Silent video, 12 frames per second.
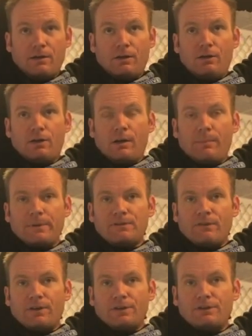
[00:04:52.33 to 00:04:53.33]
Look up as
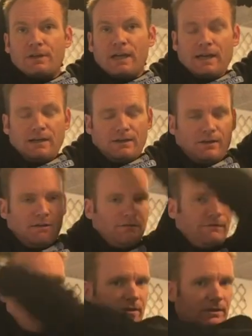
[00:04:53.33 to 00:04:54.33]
far as you can, you can
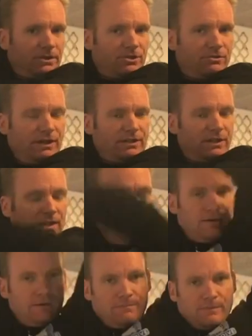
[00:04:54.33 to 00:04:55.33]
feel it stretching
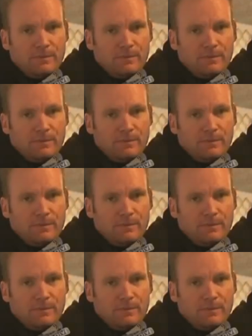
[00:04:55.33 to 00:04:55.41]
here.